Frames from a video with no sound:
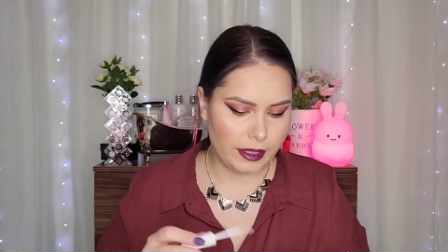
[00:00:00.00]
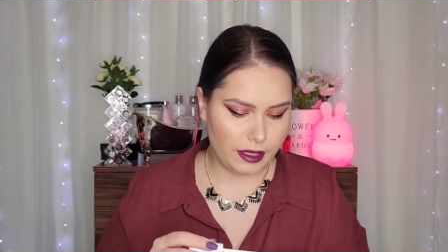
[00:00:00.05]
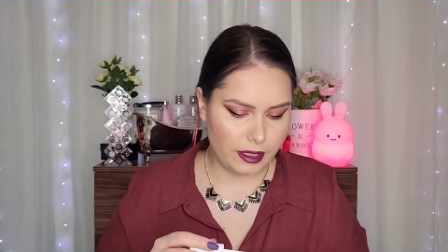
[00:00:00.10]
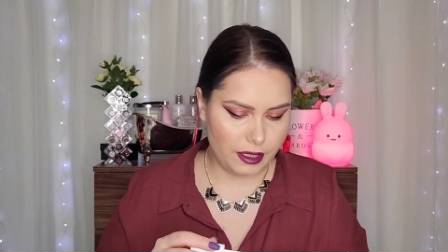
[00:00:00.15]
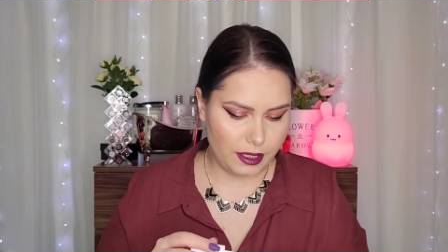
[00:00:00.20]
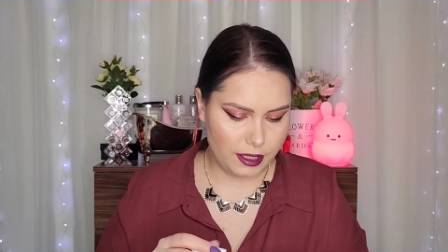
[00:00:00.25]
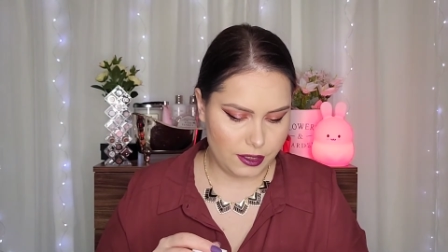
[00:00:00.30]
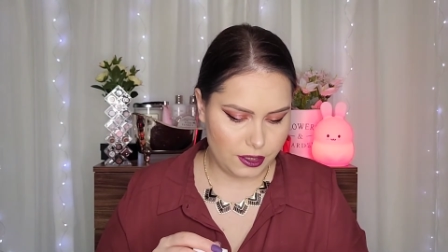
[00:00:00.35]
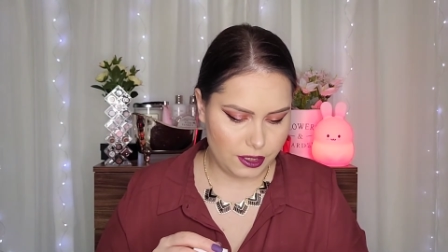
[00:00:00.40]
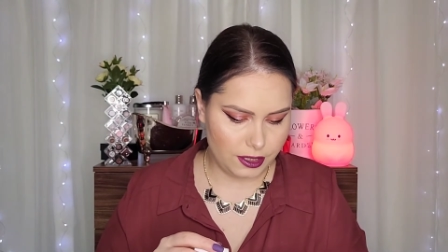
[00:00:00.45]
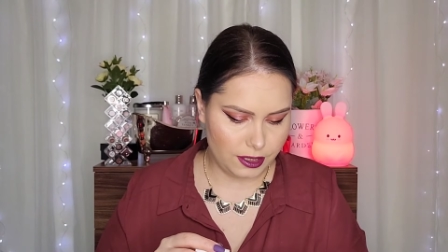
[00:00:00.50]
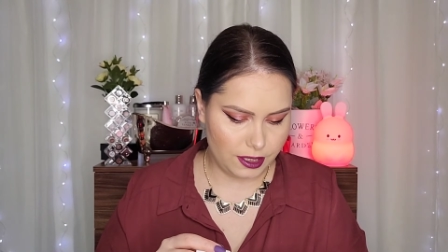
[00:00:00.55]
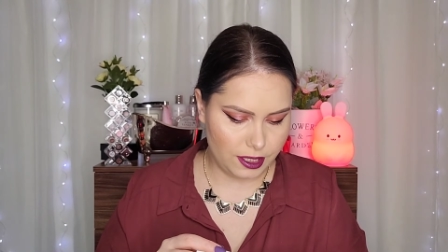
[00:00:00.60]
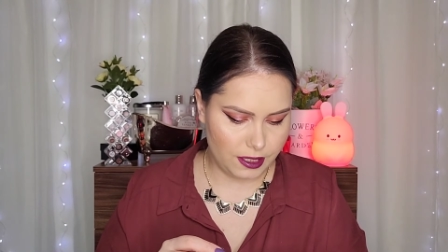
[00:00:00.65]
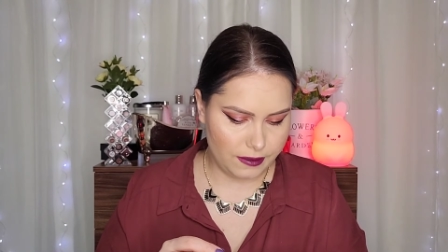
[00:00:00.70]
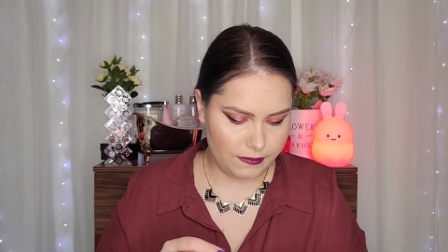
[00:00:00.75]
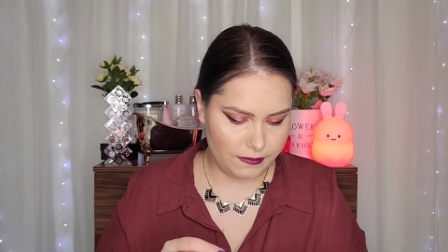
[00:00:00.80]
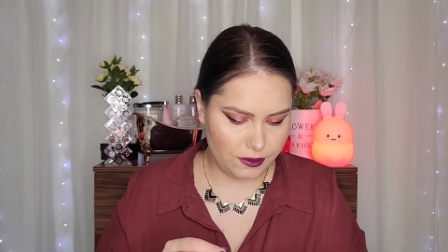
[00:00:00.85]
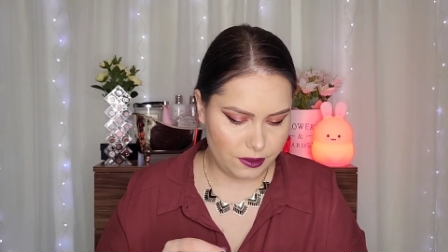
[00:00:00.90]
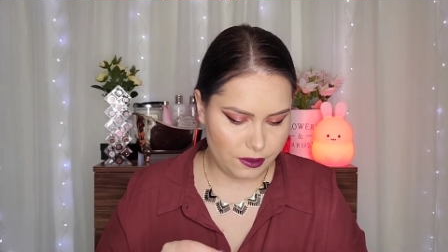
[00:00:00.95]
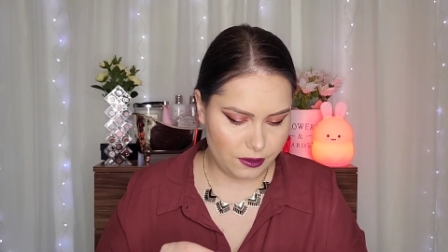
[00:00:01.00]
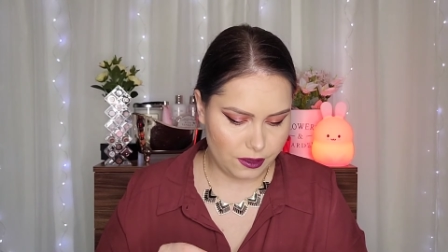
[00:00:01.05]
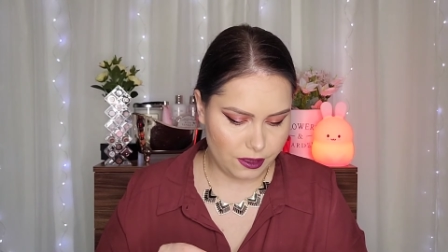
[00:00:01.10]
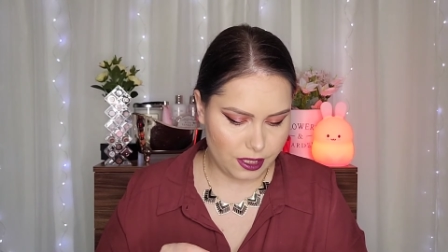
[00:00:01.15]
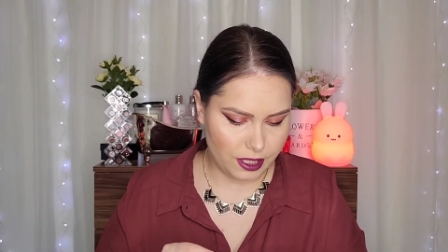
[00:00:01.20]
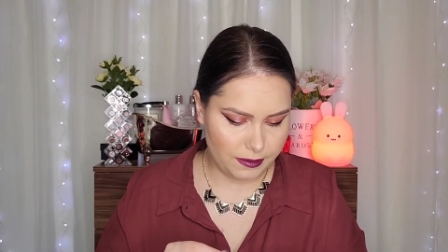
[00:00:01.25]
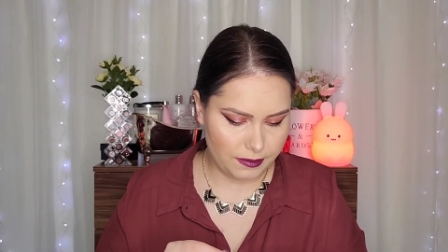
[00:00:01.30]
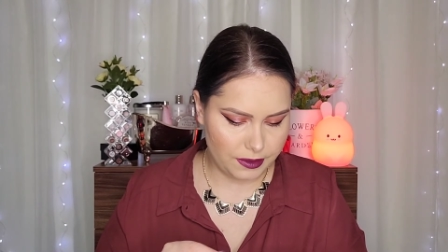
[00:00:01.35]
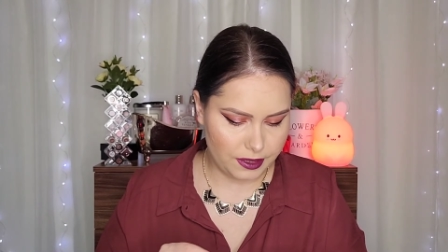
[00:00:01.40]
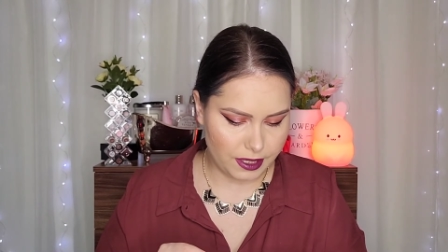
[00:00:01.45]
It just gives your
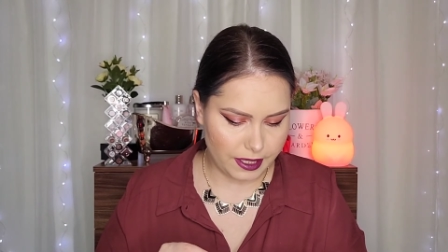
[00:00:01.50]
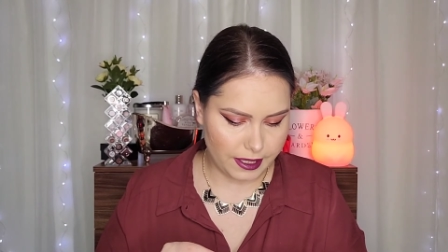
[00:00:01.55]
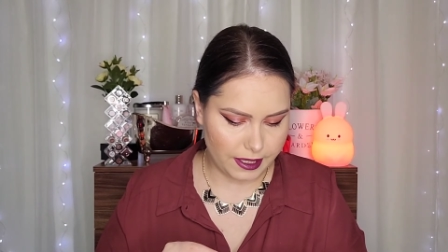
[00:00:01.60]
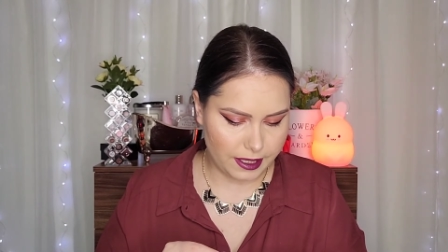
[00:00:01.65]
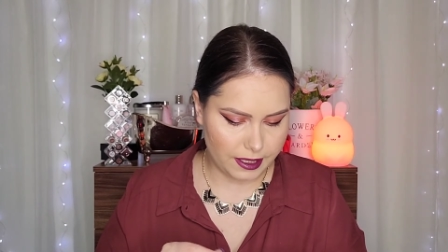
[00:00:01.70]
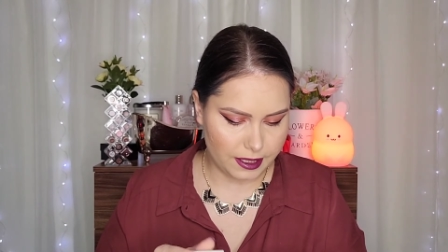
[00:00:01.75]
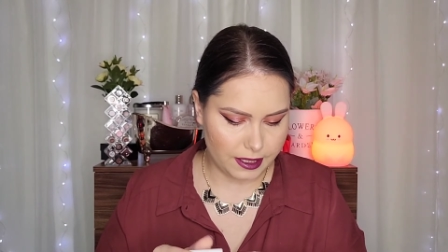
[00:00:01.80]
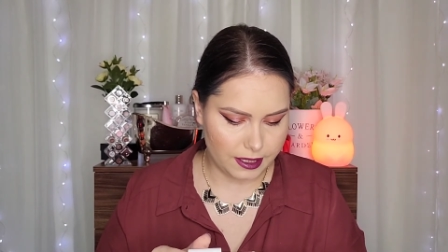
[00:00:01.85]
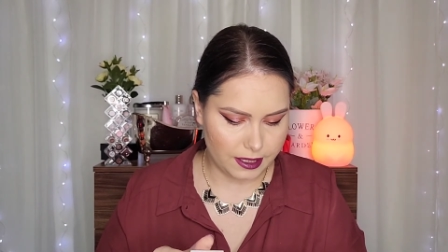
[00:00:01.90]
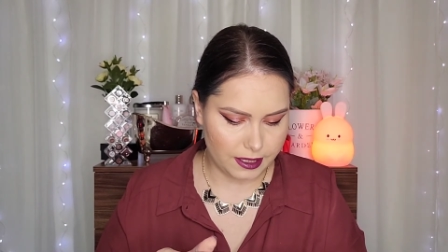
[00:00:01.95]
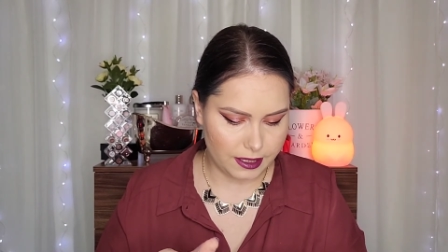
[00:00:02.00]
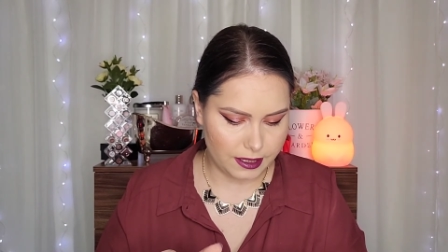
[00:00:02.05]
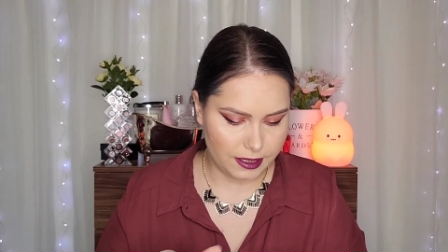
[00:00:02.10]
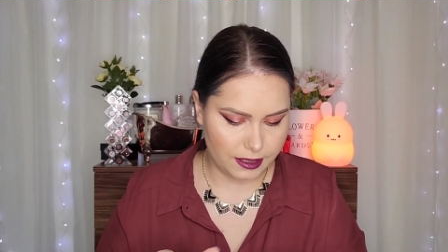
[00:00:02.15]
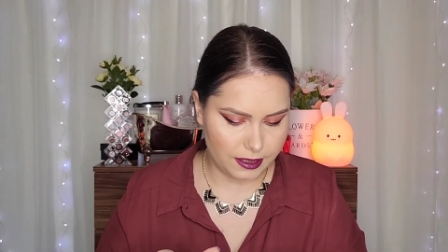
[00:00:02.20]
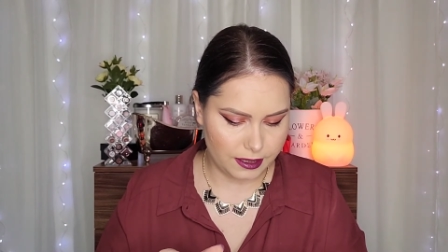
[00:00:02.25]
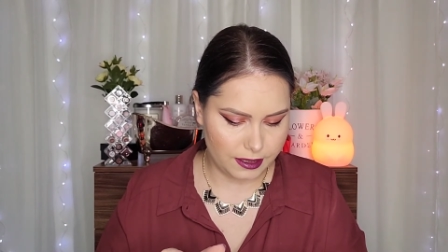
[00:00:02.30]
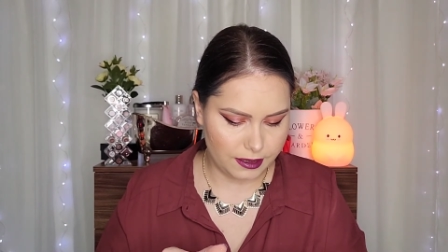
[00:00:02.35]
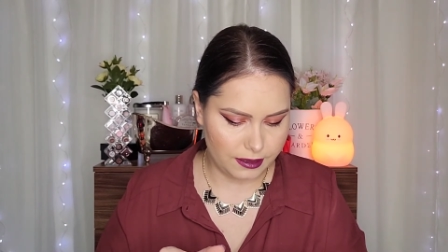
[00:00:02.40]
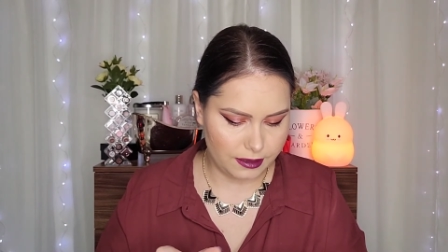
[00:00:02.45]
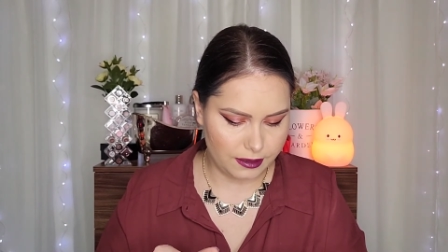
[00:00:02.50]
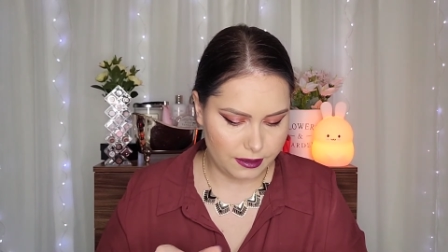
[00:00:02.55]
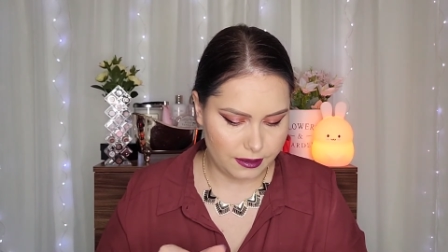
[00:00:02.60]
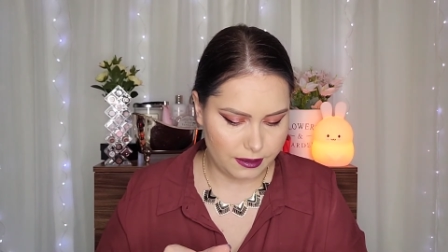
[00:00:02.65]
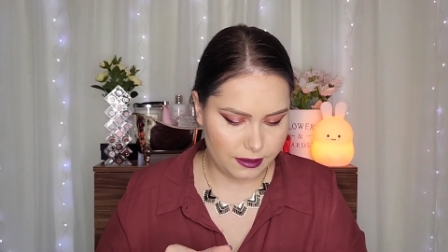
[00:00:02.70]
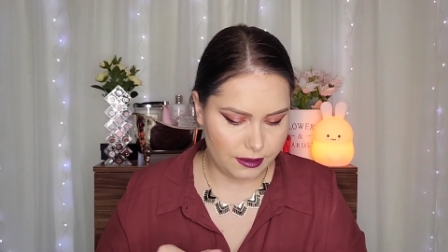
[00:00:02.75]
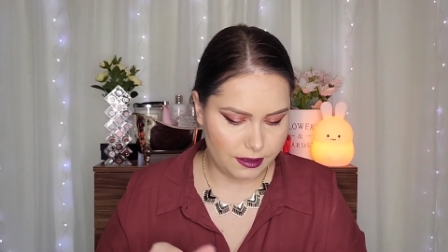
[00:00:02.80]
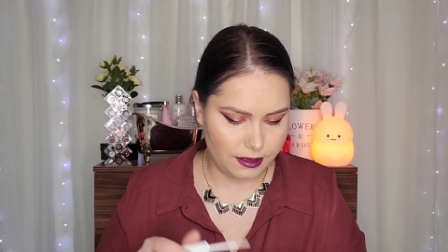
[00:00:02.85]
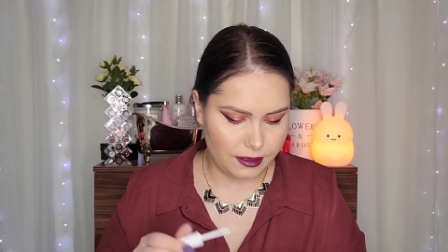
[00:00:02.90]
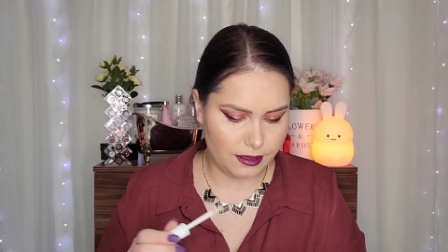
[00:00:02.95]
lips like a
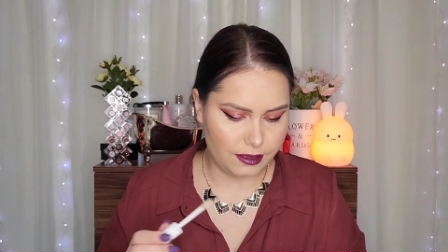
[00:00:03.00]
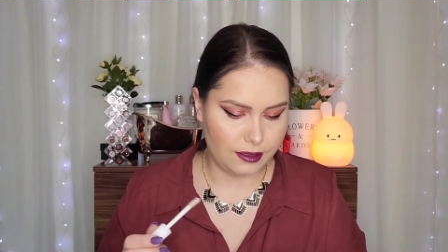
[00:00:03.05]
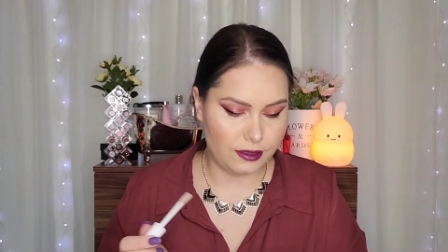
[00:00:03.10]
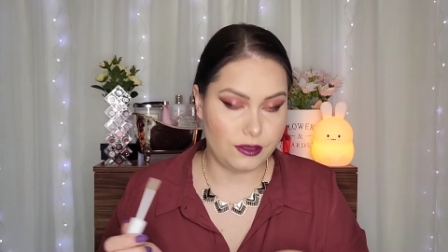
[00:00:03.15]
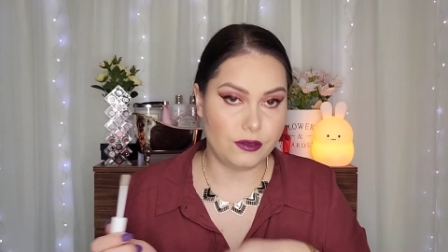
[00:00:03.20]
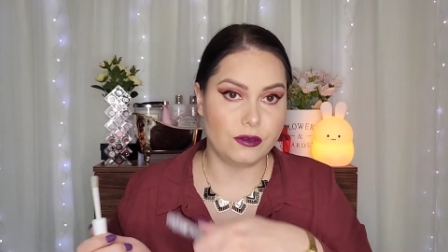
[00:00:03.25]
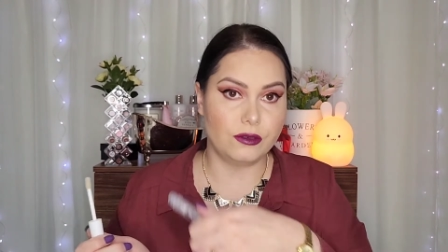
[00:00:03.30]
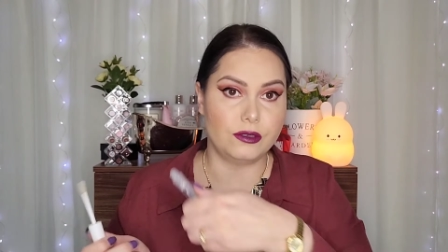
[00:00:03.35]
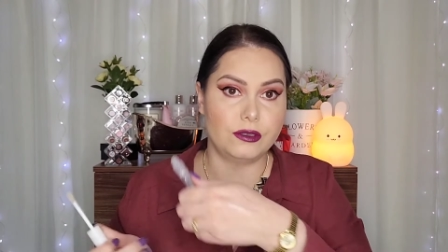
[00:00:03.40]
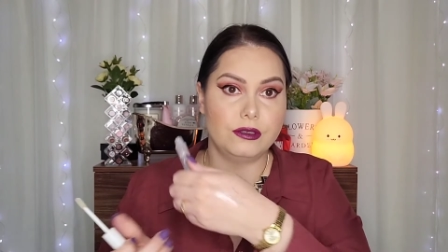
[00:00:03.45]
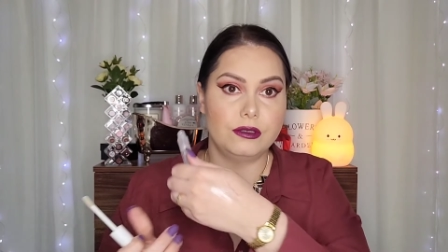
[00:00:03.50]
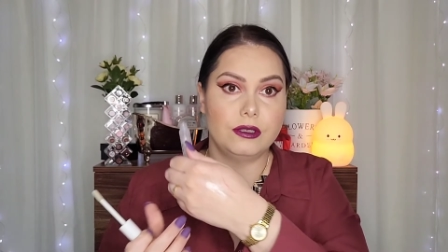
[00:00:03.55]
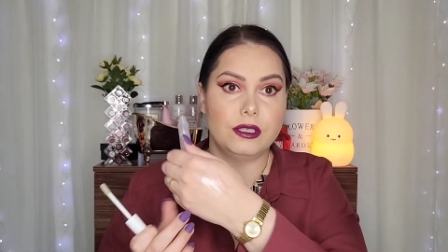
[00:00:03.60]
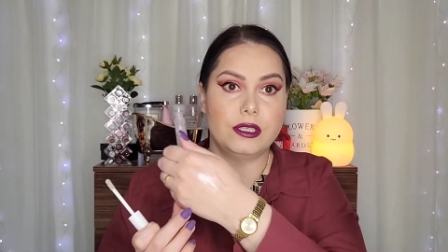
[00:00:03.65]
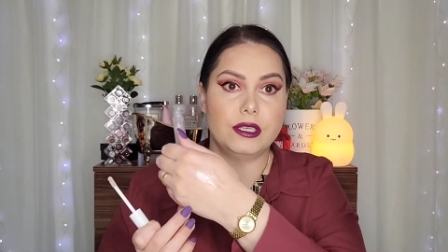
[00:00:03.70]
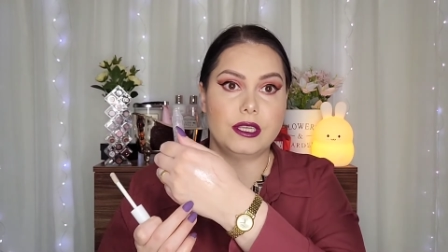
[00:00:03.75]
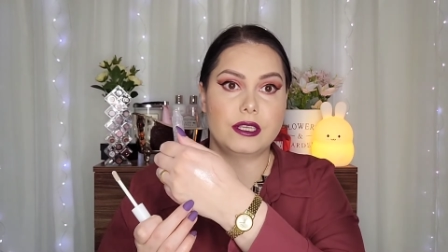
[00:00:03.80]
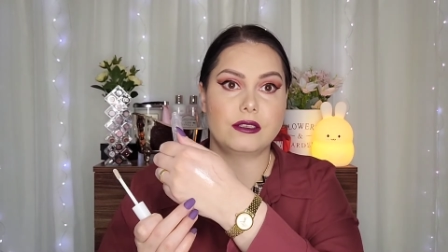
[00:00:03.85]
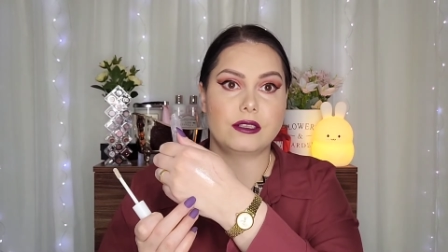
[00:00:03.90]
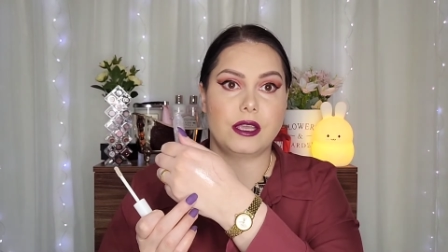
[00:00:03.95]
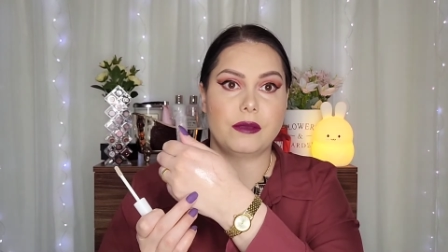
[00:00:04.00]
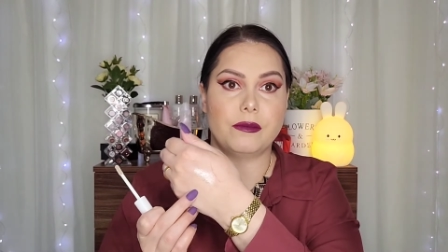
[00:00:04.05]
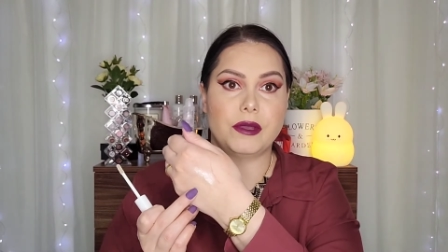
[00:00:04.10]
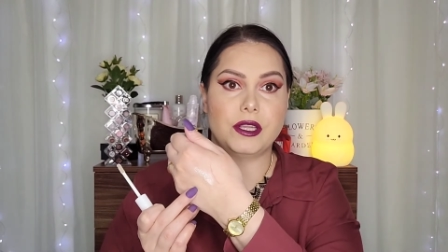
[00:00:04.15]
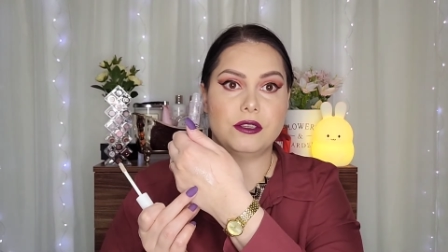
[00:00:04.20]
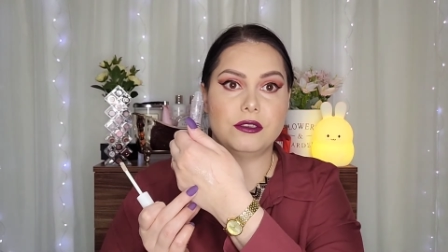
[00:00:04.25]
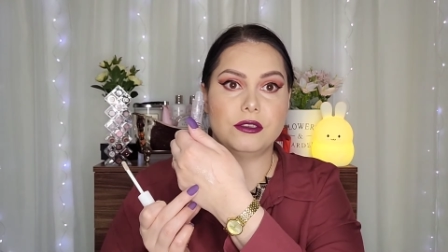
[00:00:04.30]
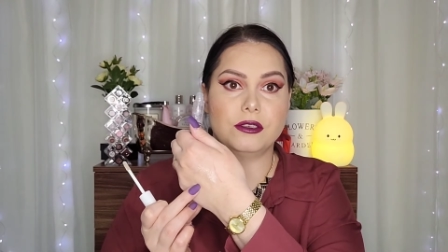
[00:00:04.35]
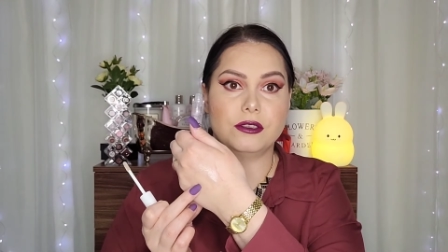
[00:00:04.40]
next dimension.